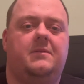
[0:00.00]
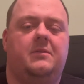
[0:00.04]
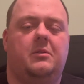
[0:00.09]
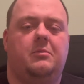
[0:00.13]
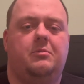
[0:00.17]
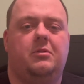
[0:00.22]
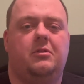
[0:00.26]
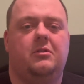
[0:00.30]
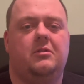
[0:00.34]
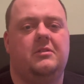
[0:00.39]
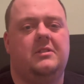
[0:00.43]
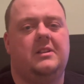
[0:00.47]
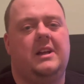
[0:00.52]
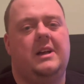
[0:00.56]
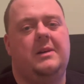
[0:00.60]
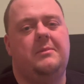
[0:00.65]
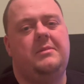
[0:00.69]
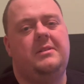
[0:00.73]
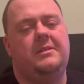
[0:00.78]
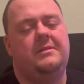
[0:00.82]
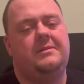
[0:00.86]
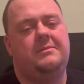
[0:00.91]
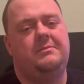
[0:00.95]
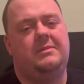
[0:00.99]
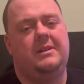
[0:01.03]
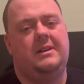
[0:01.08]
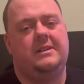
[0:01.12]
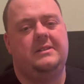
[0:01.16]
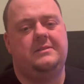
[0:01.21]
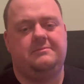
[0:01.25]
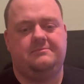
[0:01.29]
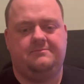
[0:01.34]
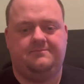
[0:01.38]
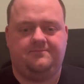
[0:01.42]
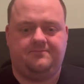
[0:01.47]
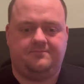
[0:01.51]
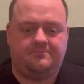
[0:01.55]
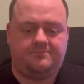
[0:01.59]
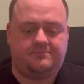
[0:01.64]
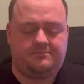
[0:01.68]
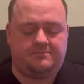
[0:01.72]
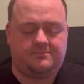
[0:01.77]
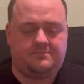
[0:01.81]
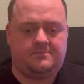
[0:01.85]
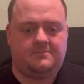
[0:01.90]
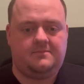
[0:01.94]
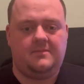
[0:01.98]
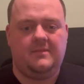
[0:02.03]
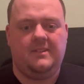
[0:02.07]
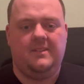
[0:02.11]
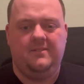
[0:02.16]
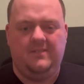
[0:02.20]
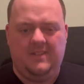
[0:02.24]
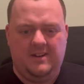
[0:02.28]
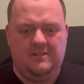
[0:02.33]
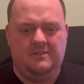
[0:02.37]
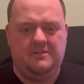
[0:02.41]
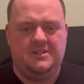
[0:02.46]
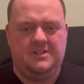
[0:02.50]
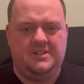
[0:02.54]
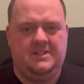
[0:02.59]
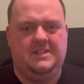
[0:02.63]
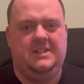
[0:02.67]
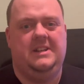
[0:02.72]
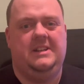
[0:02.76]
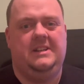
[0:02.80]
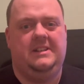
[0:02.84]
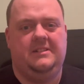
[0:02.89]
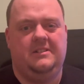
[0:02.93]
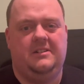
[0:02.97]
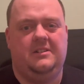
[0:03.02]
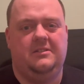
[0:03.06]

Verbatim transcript: Football Club, but they were shit